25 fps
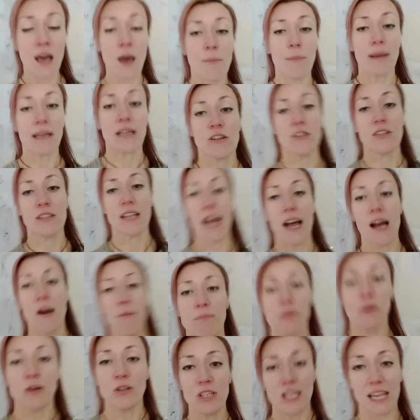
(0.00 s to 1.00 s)
Because our
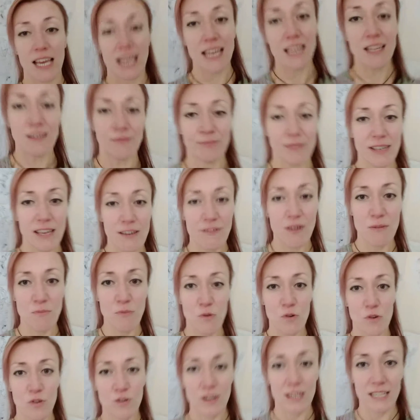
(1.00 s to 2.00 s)
body, give it
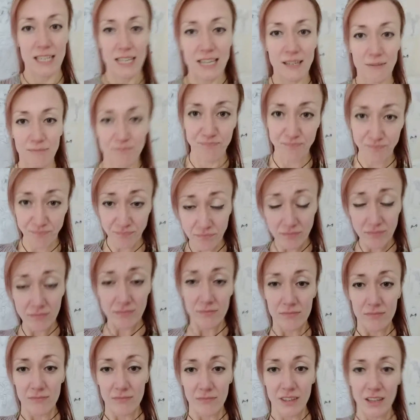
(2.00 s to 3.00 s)
more credit
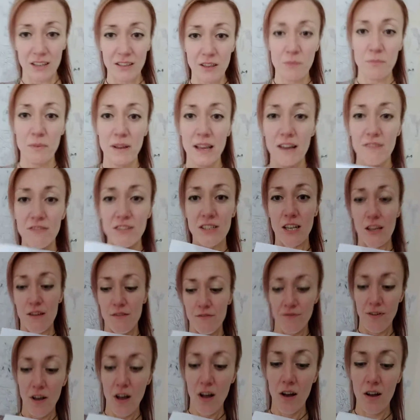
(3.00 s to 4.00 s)
than we have so
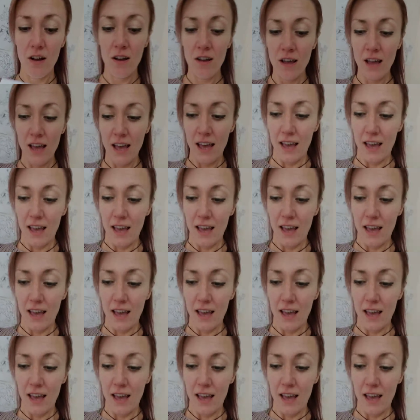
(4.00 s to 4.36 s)
far,